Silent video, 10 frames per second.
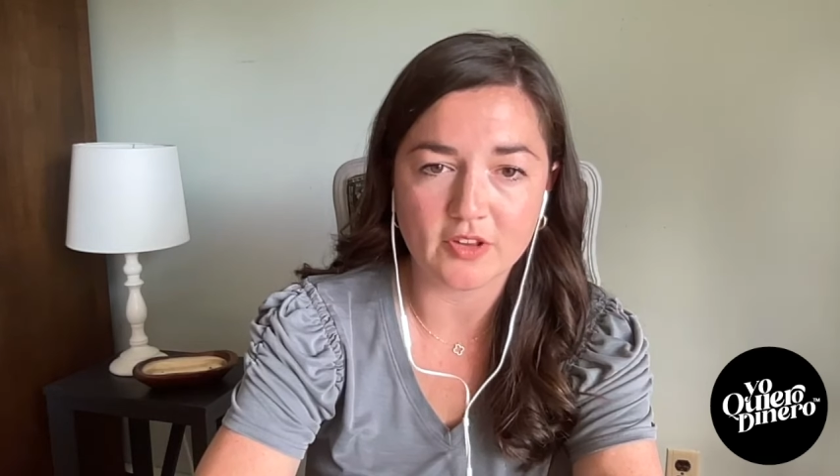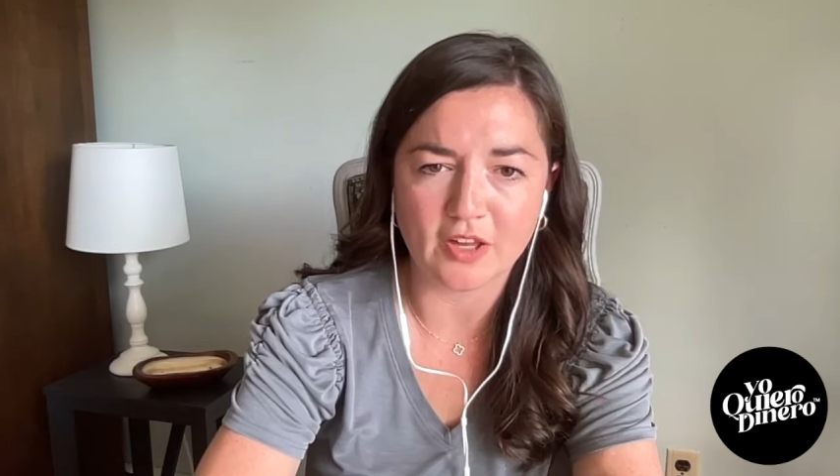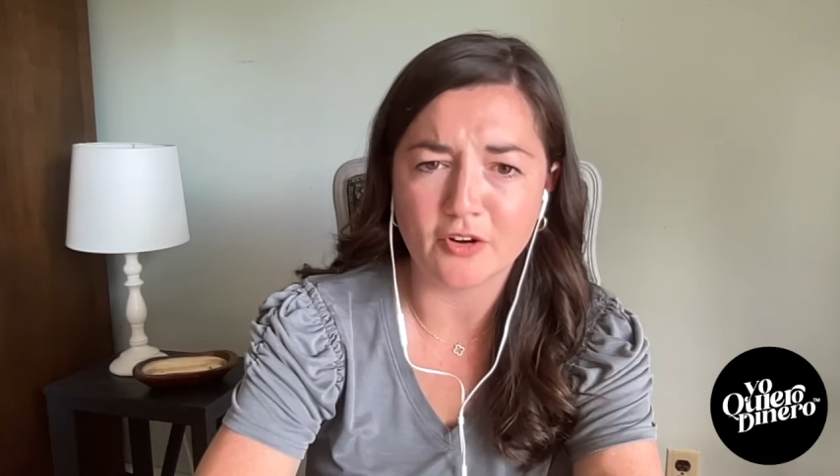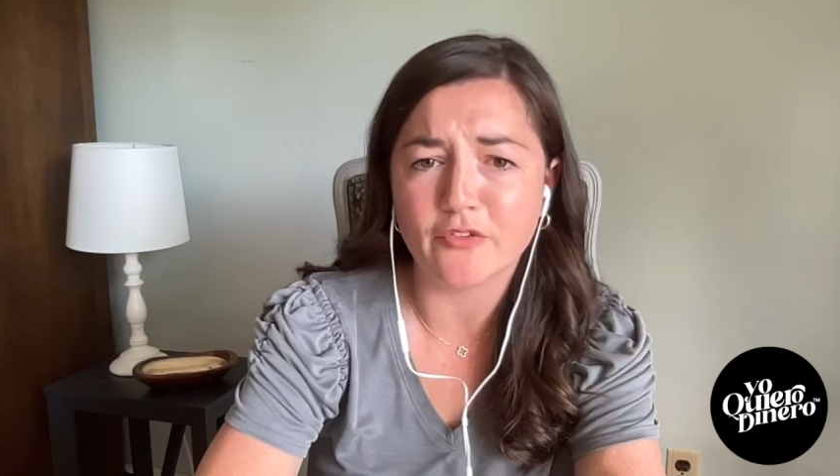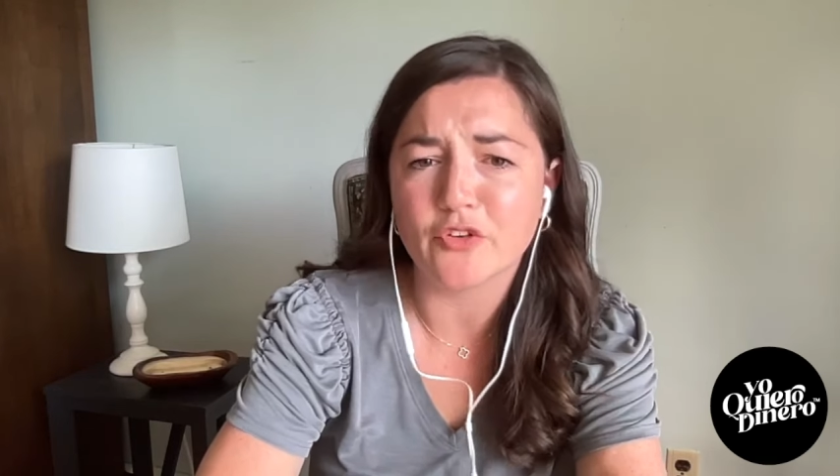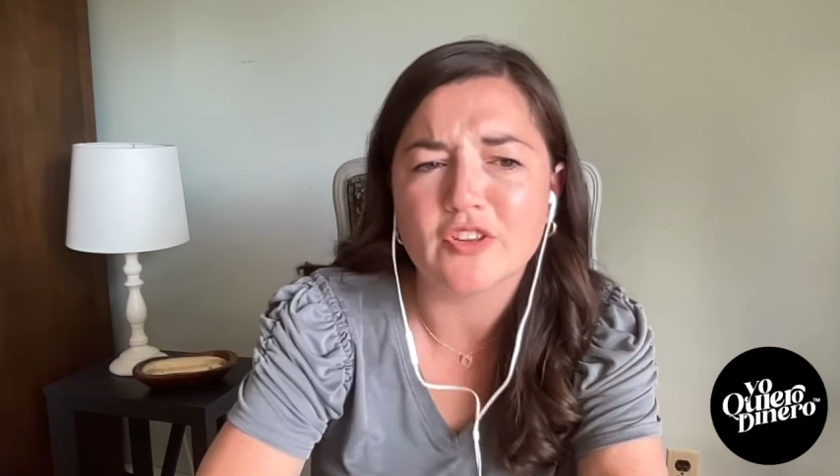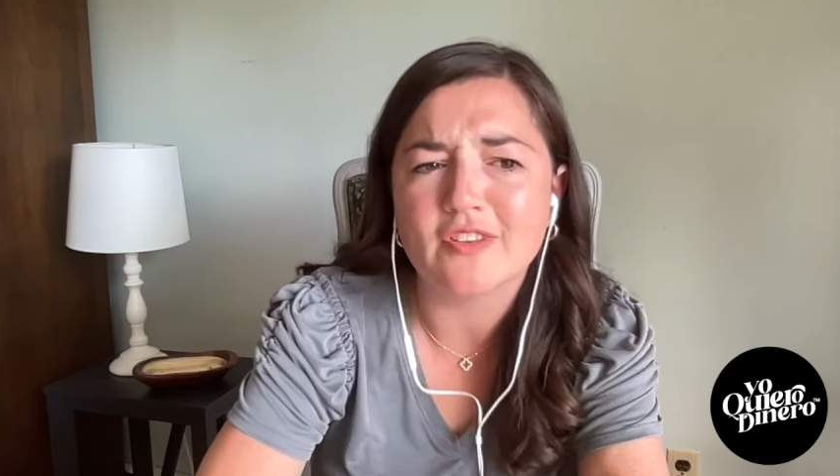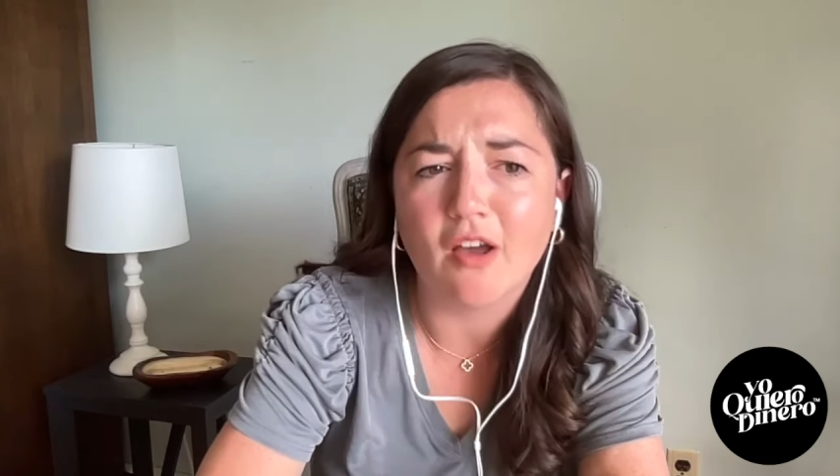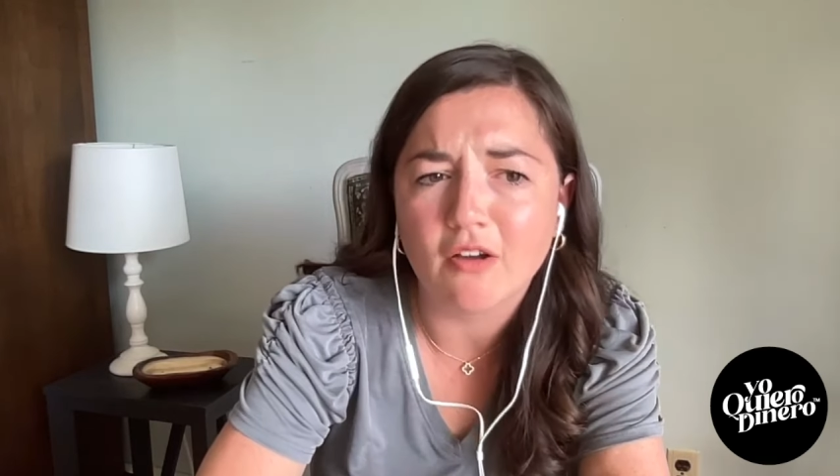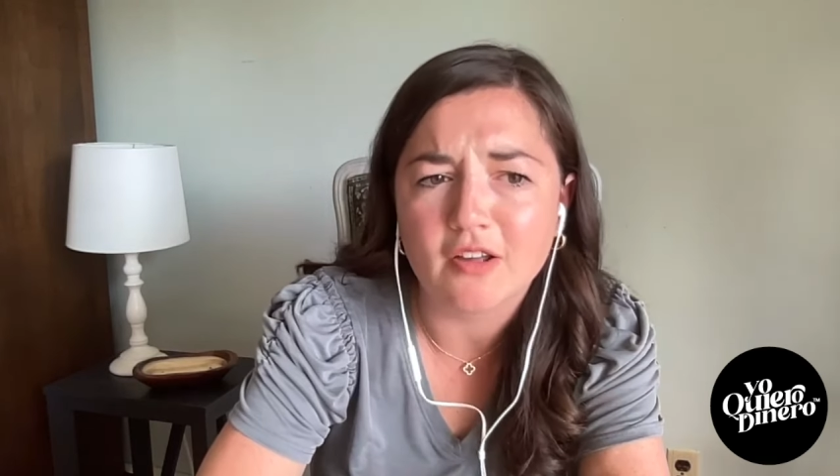I don't know if you can
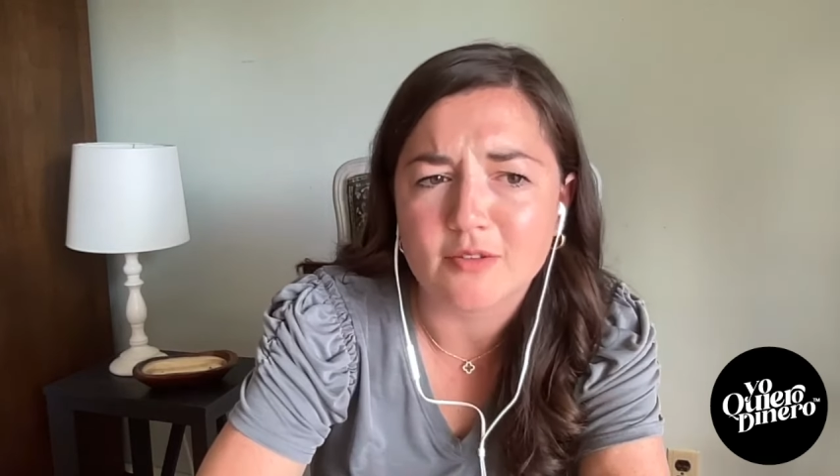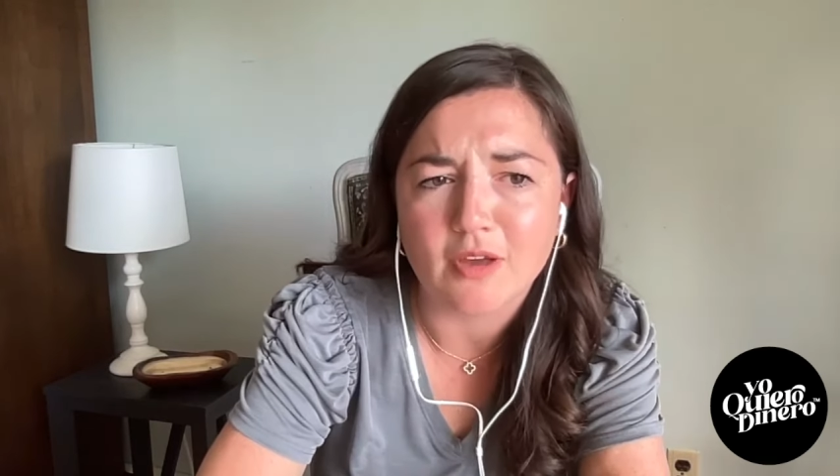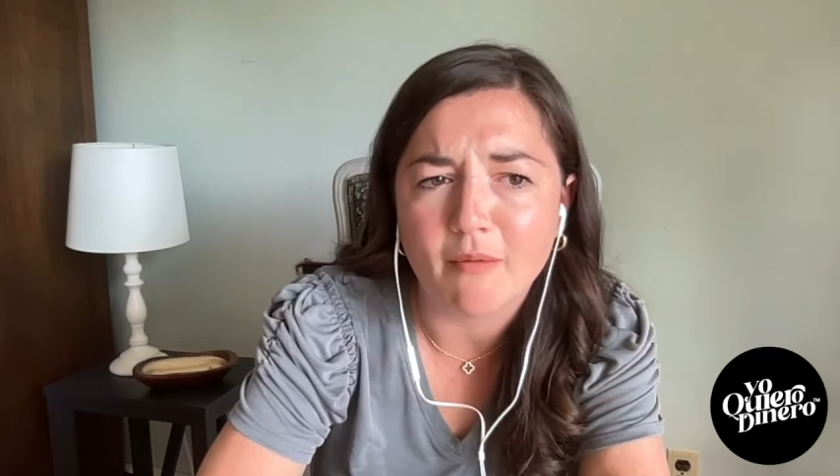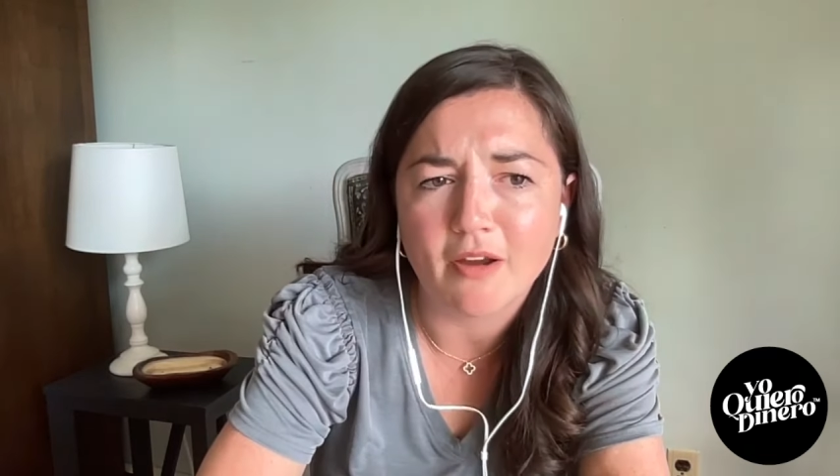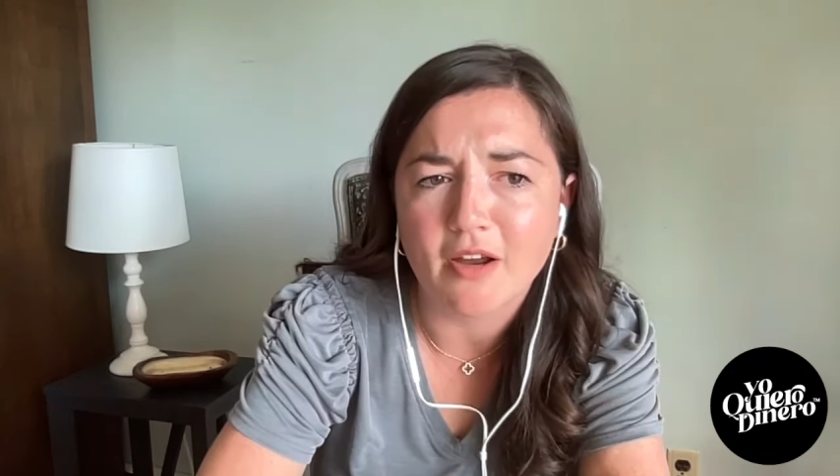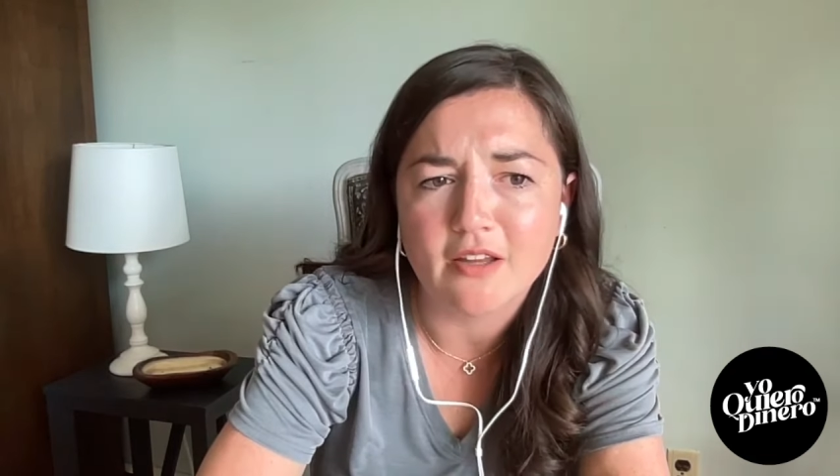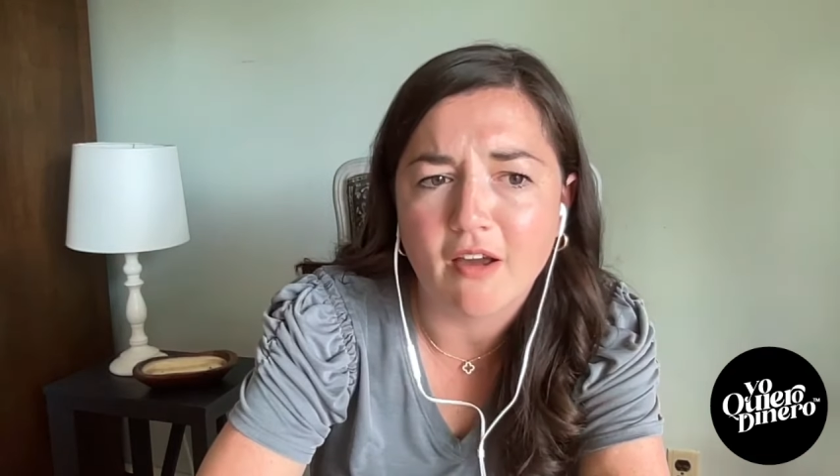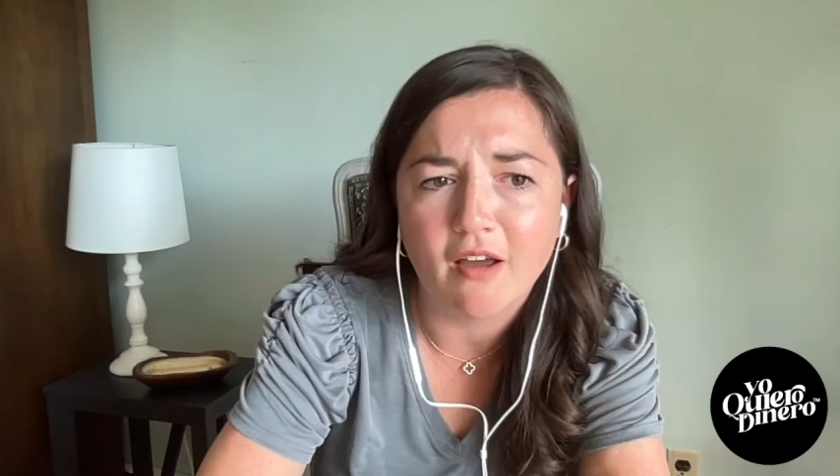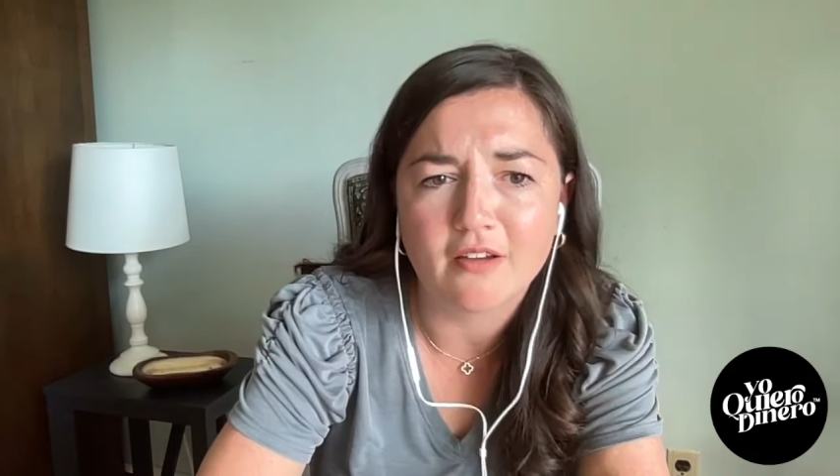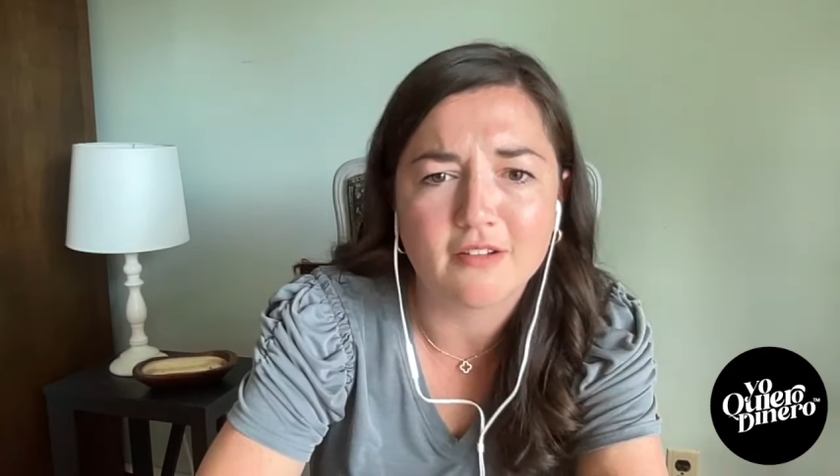tell because we got married
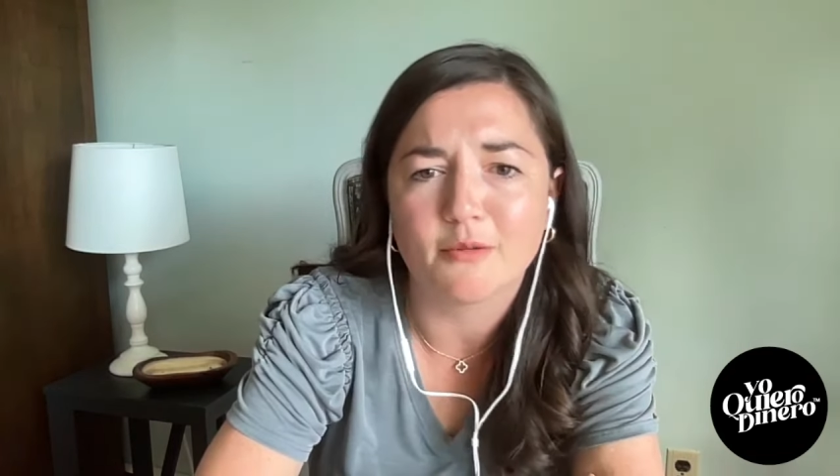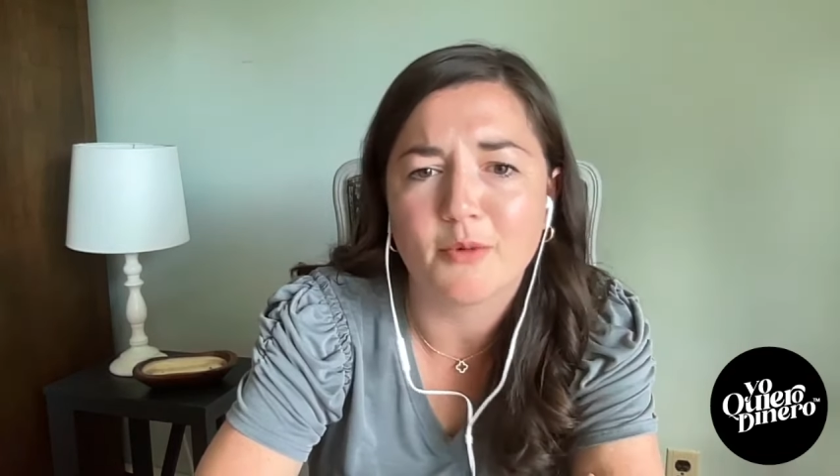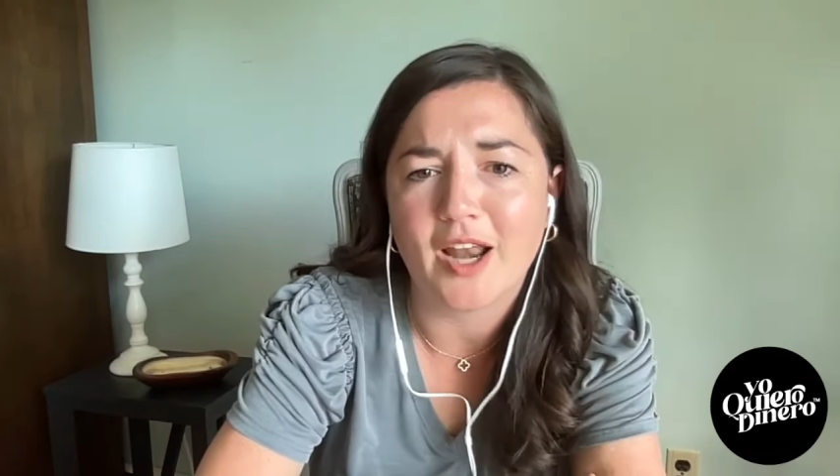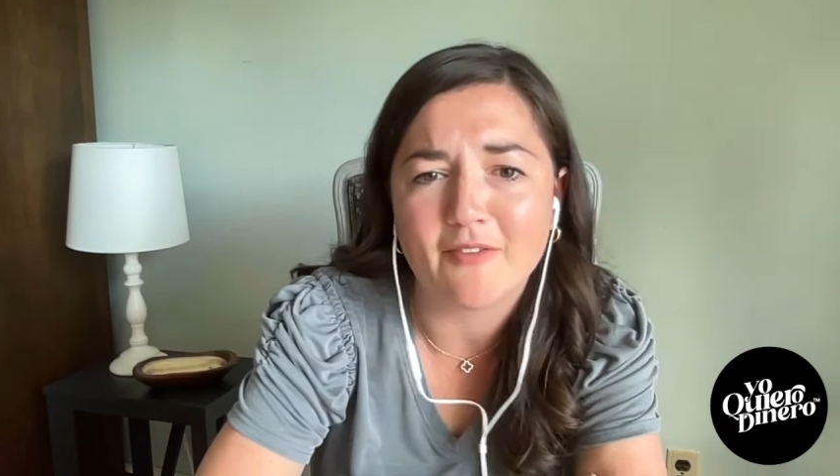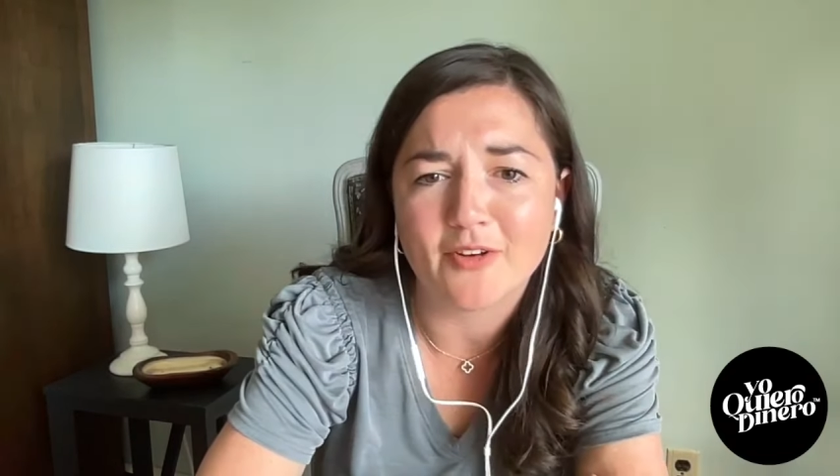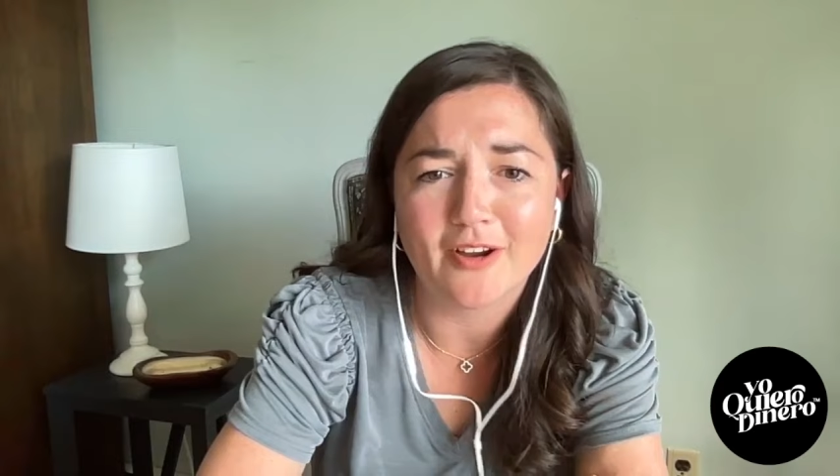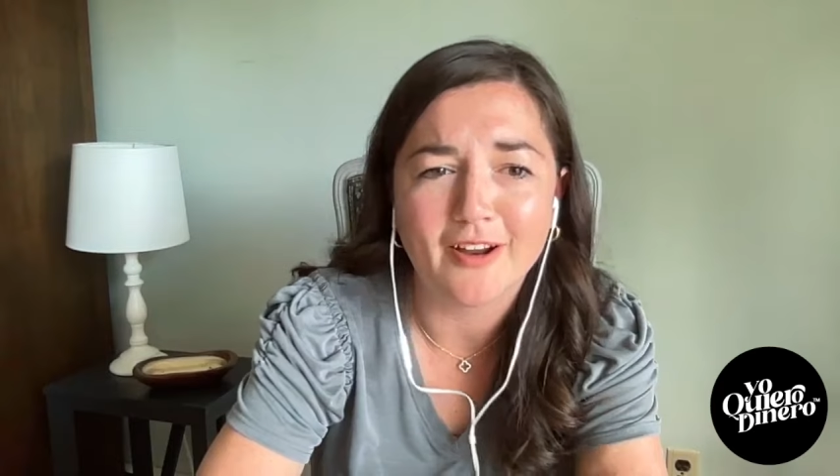young or whatever.